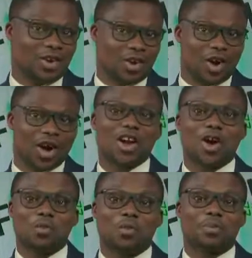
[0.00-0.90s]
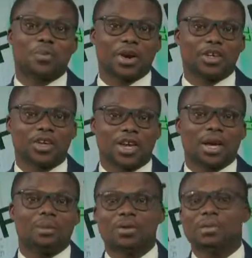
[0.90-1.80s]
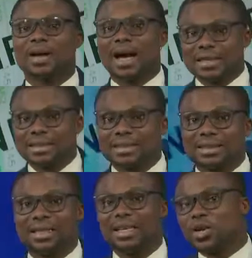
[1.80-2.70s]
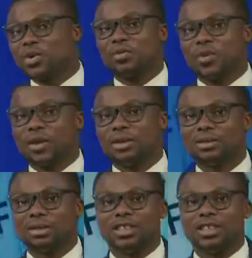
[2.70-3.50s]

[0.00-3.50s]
Other upward pressure came from gas, liquid fuel,